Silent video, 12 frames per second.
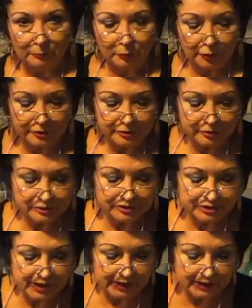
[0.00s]
I'm going to
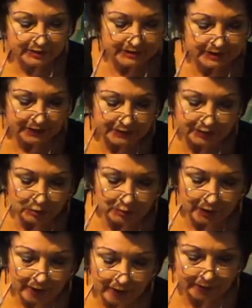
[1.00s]
check and see if it's
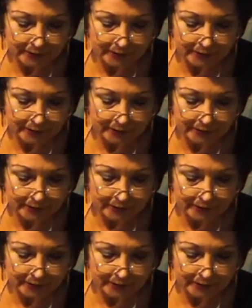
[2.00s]
okay.